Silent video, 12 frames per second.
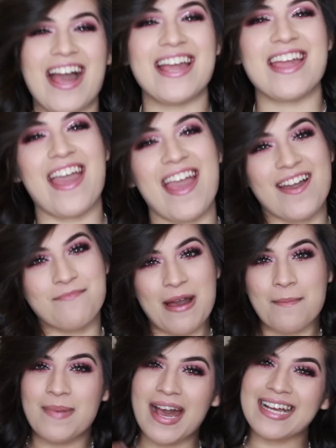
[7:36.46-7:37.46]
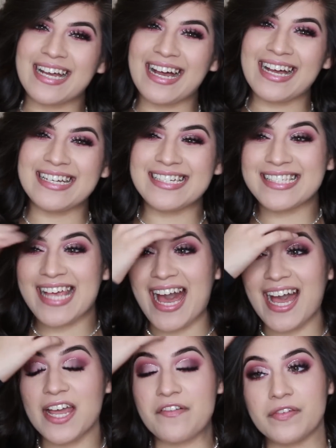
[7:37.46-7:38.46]
I am back guys.
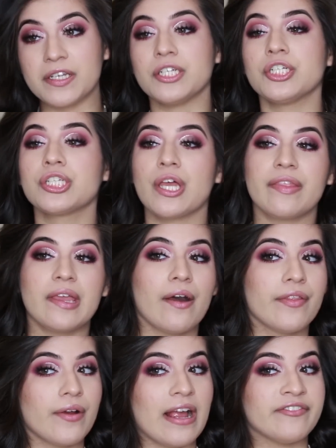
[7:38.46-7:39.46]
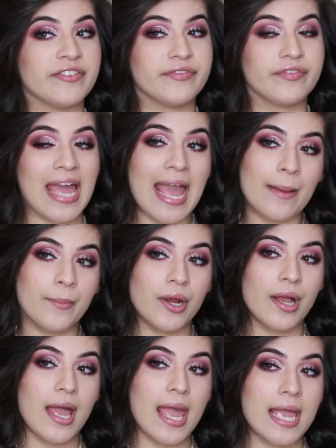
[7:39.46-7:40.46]
I finished the other eye of
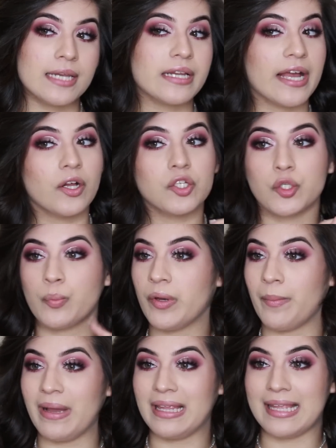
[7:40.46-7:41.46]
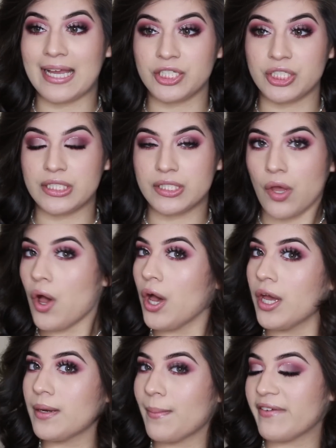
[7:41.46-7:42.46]
camera and I also put my lashes
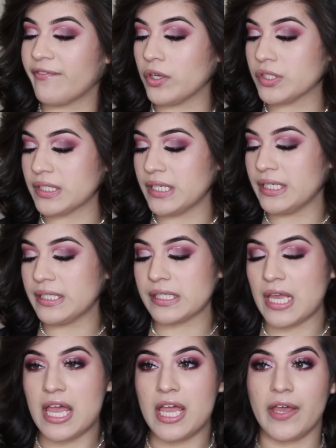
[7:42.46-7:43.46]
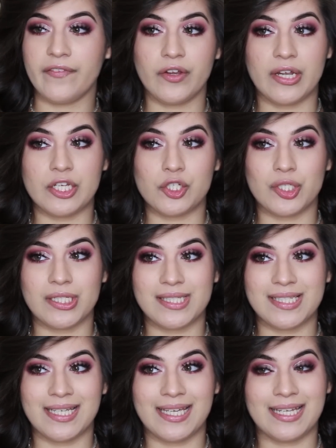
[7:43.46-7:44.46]
on, my falsies. If you're
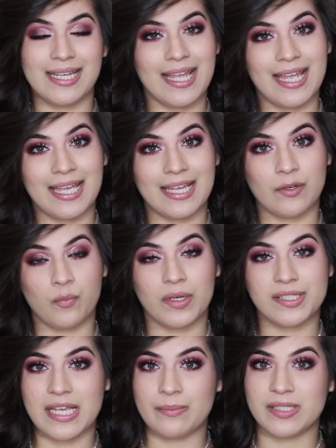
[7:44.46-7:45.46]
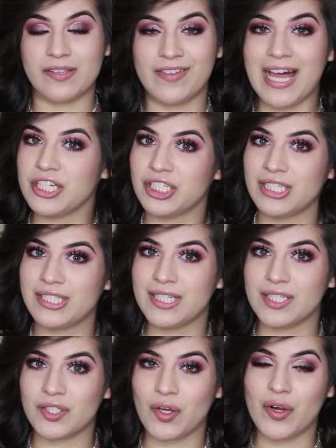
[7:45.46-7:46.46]
interested in what types of lashes
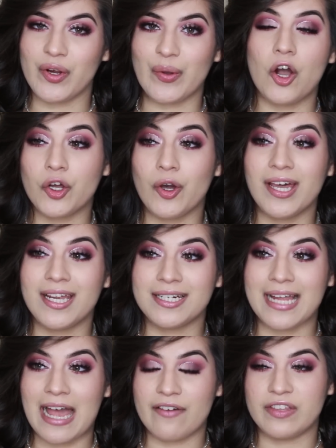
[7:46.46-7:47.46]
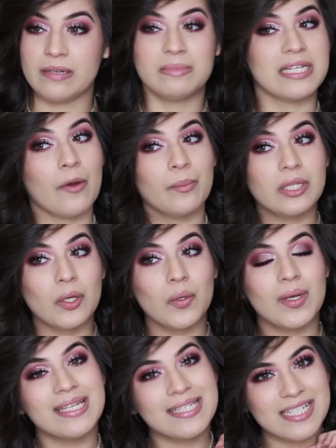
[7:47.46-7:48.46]
these are, I'll go ahead and have them down
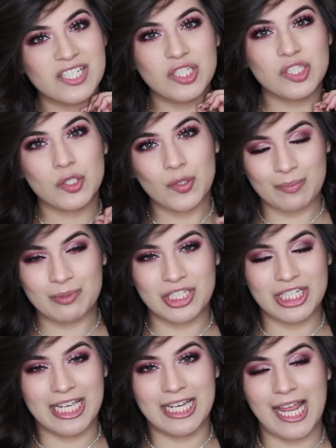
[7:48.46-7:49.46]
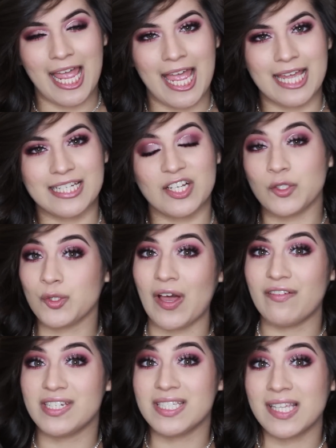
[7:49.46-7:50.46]
below in the description, and I also
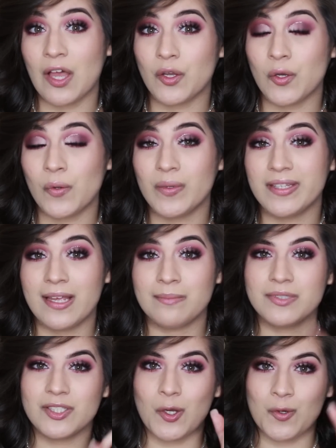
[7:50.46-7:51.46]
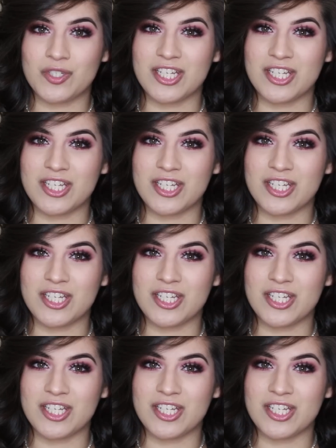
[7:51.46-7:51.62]
have a discount code with them, so